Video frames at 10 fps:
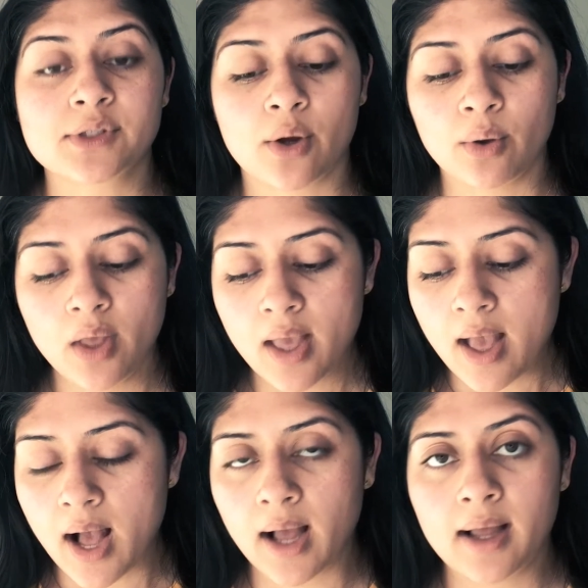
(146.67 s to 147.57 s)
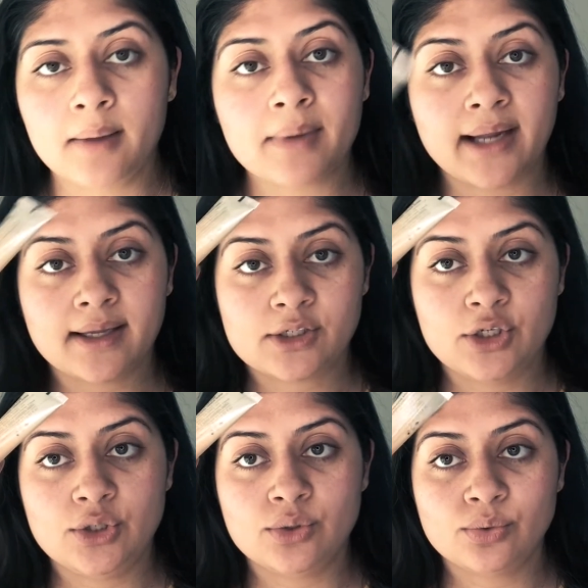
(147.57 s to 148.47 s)
So I like to
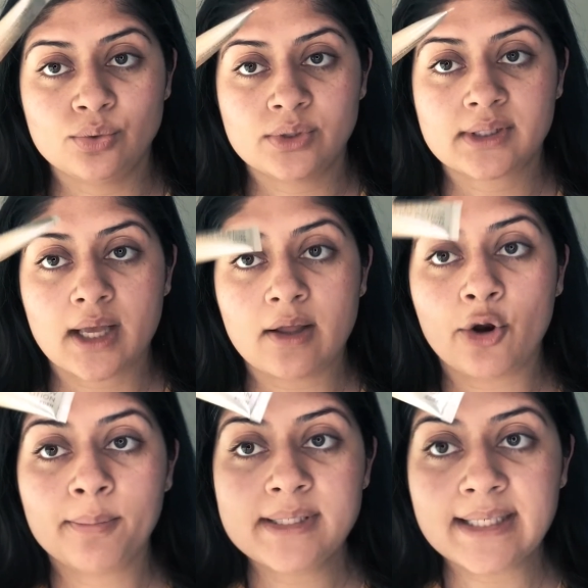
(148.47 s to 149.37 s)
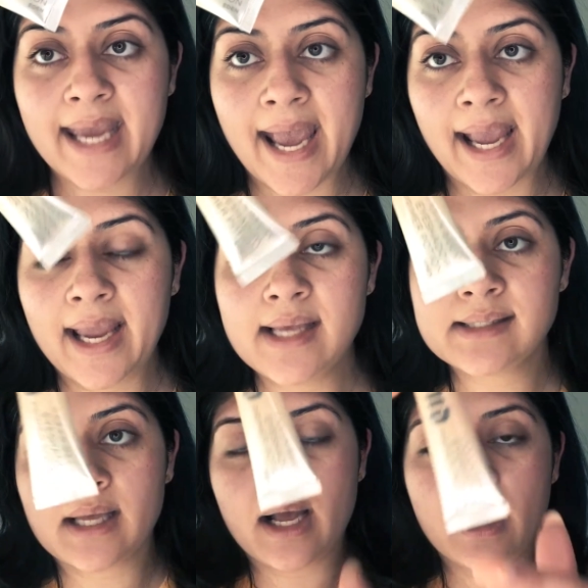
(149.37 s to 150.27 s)
use Urban Decay's